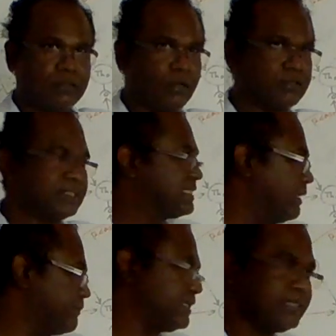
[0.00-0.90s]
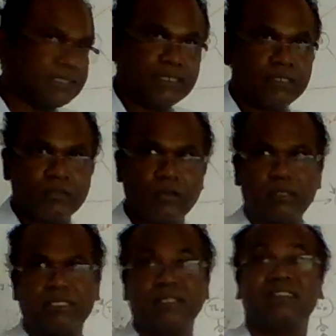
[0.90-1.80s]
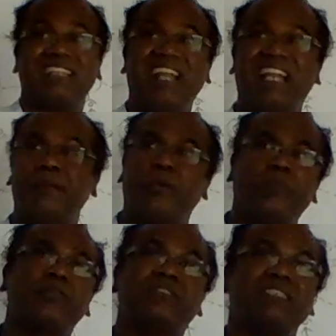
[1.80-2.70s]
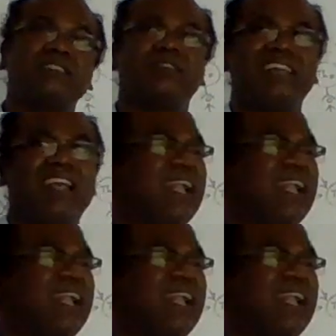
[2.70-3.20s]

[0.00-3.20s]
toxic substances causing cell apoptosis or cell